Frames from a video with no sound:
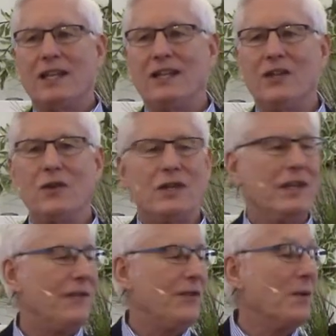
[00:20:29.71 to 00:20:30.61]
you,
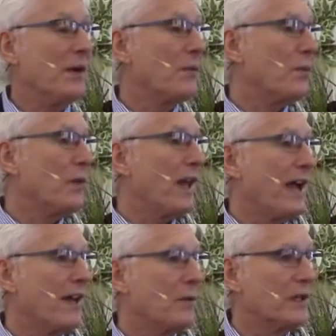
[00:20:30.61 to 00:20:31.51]
if you want to
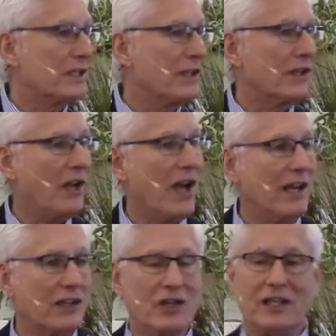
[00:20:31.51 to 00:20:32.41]
rely on works of the
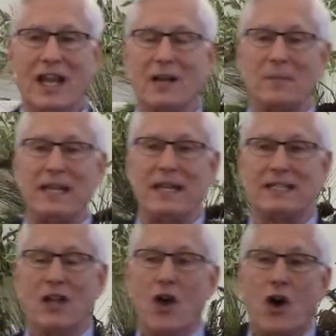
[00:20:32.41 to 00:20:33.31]
law, good luck,
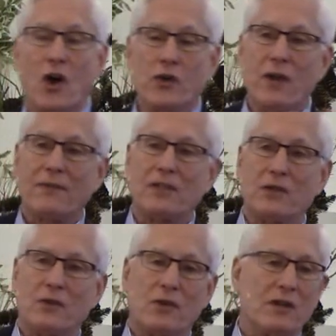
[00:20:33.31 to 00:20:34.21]
because all you have to
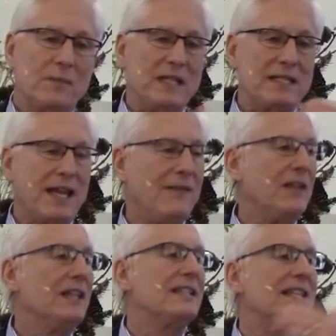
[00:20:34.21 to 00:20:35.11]
do in order to be
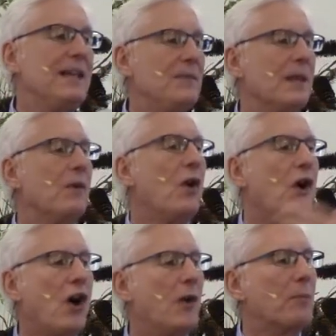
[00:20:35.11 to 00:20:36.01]
saved is keep them
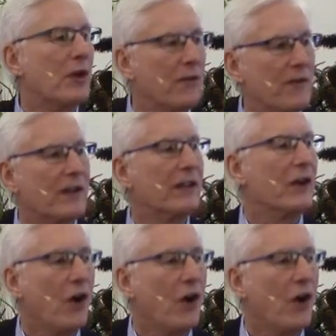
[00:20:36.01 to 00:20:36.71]
all perfectly,